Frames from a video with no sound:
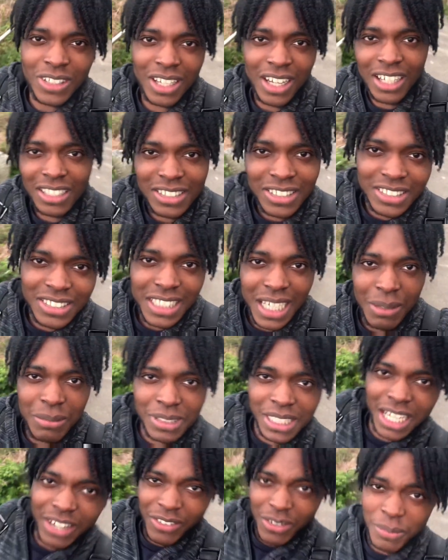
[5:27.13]
last good time
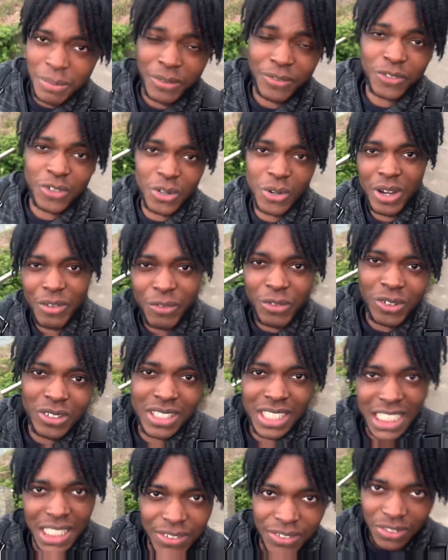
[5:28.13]
together before
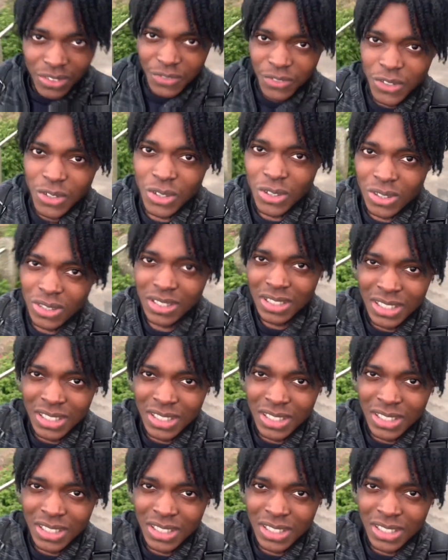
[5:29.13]
everyone leaves for